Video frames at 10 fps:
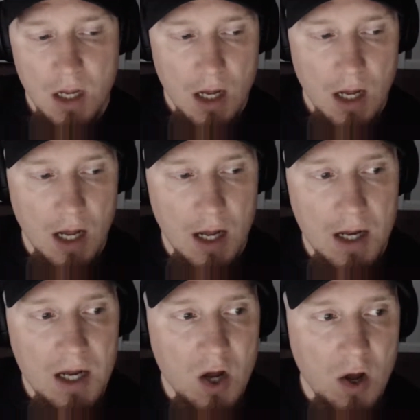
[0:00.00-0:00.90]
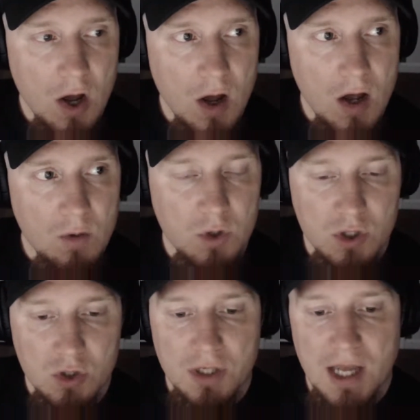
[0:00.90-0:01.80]
We're
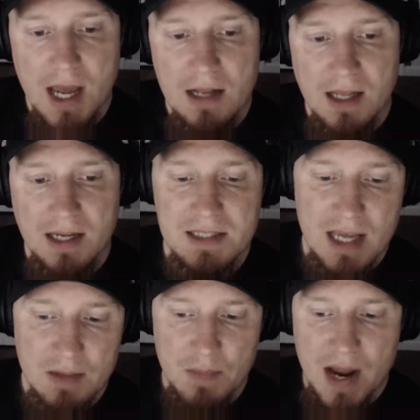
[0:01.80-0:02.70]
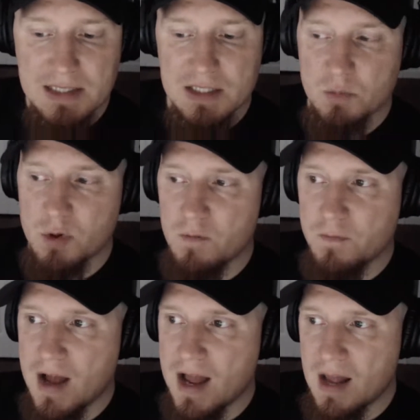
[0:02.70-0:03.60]
going to look at, like I said, my disc
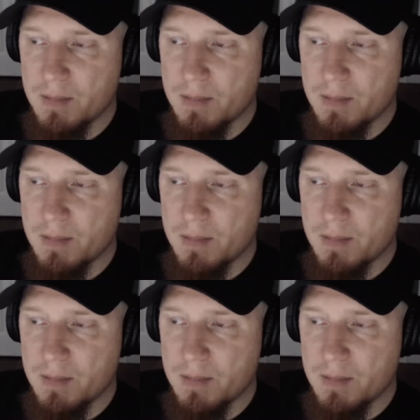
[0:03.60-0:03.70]
profile.